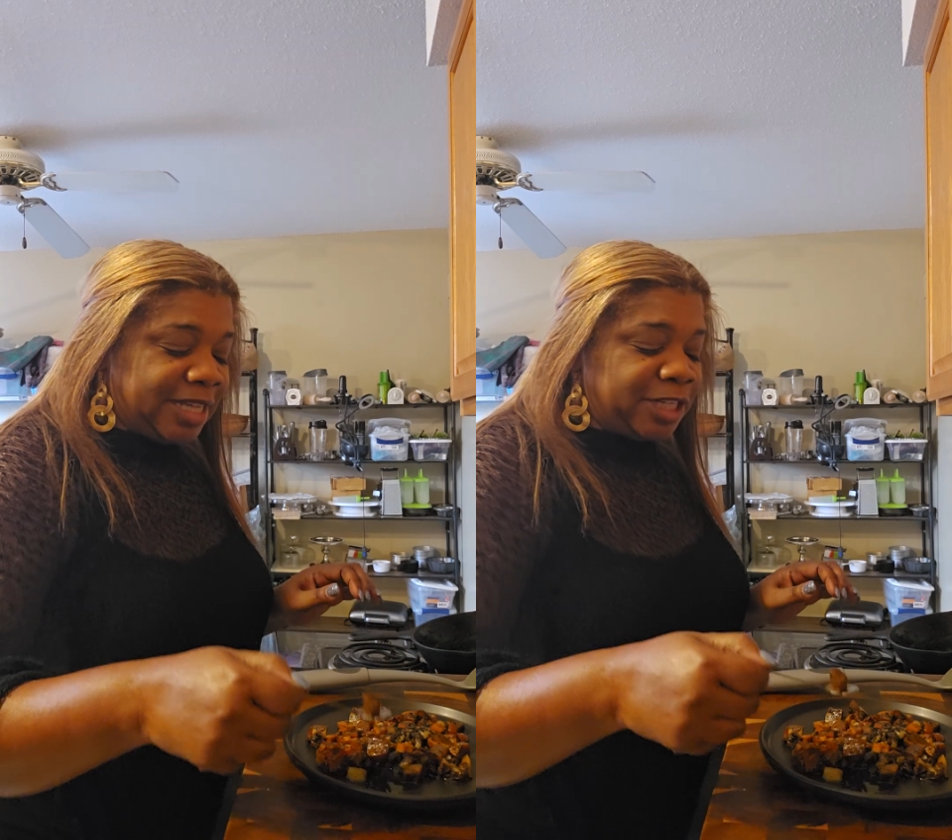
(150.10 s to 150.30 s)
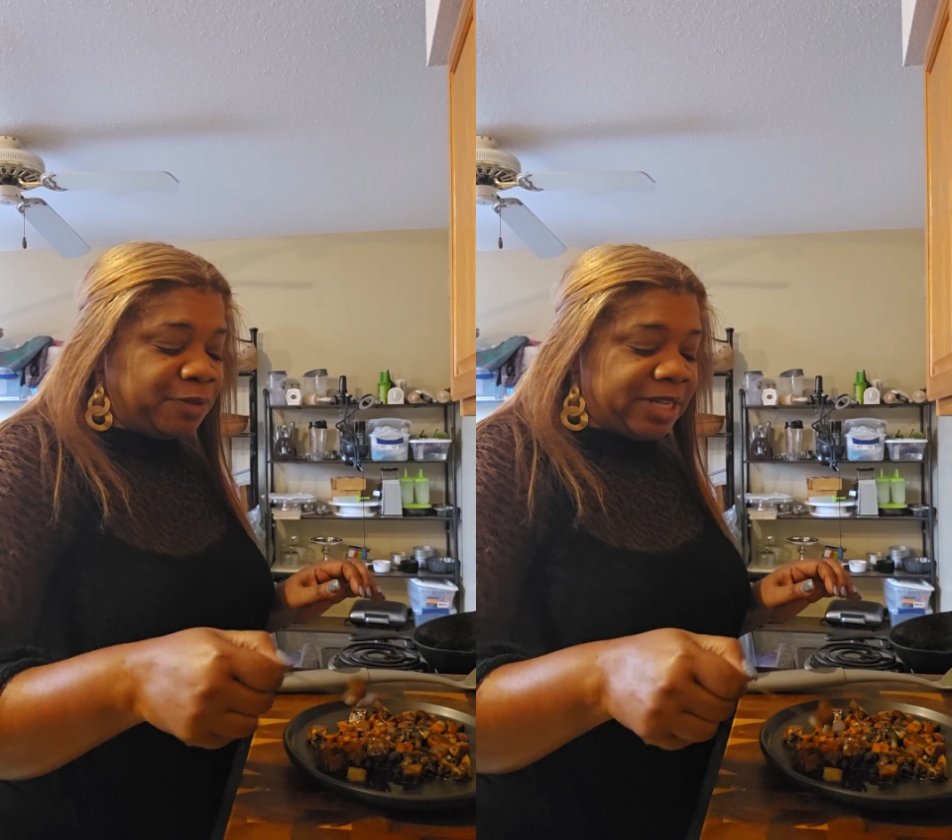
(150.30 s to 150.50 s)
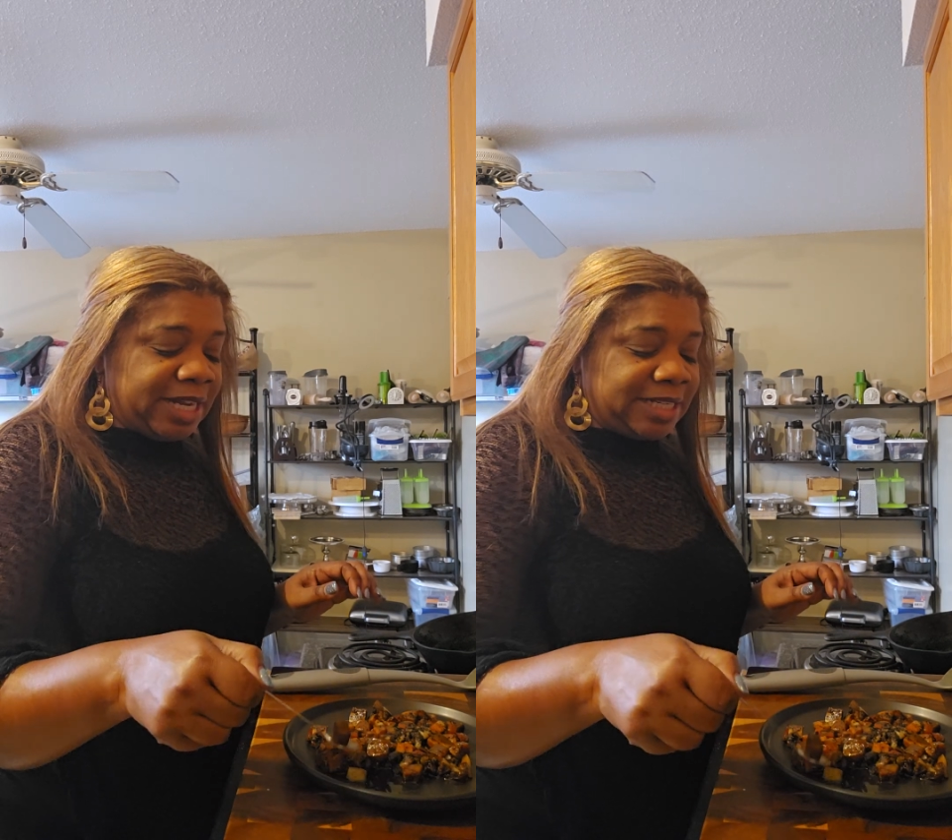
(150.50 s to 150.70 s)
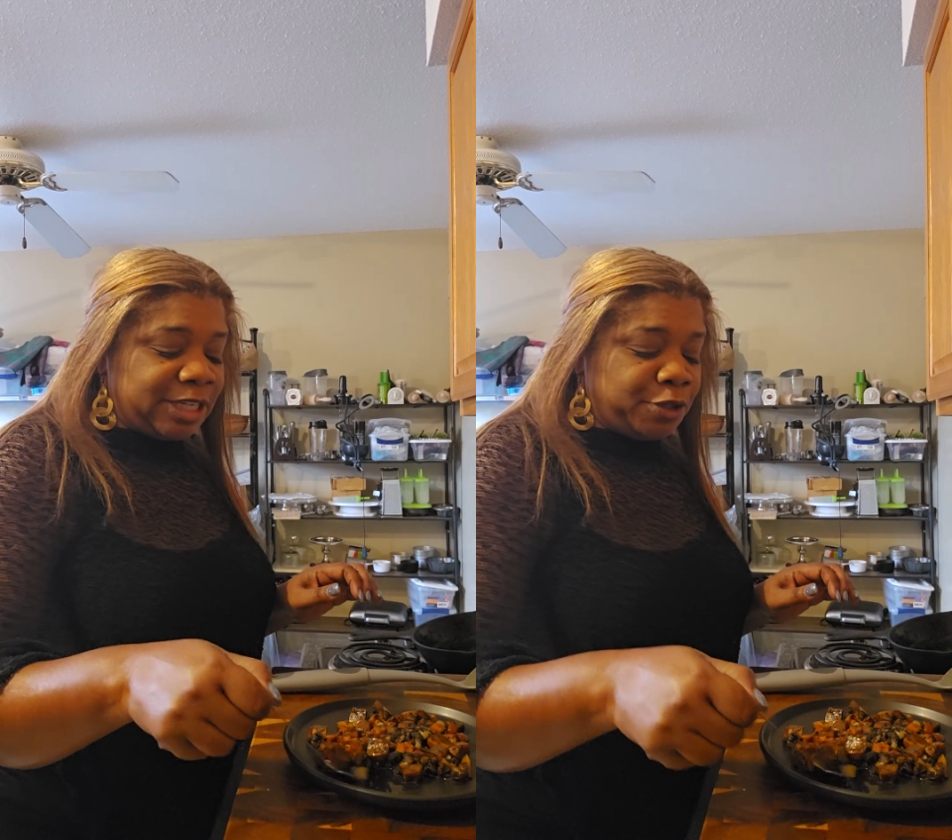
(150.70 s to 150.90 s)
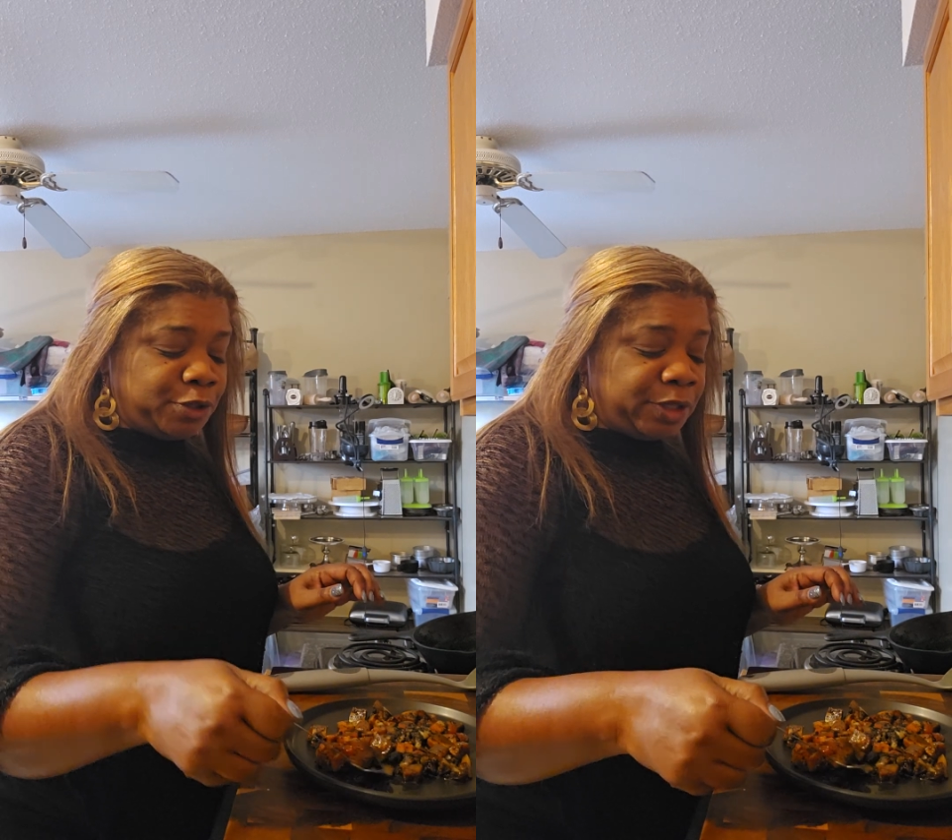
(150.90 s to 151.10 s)
And then you
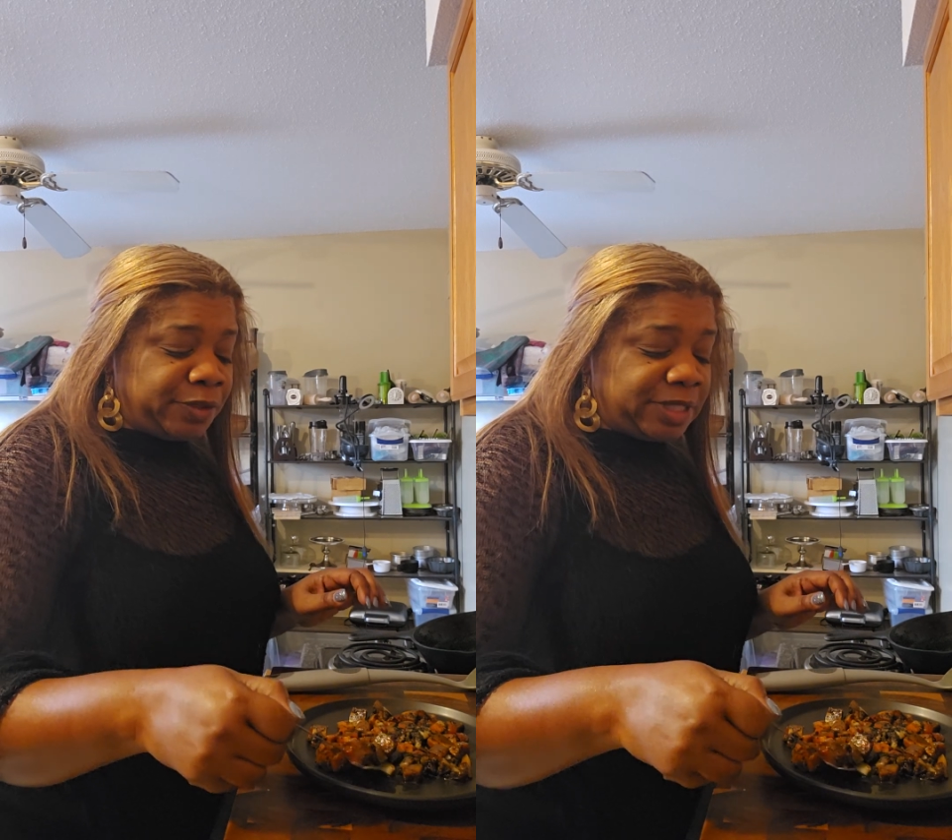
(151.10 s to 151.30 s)
taste it and you do it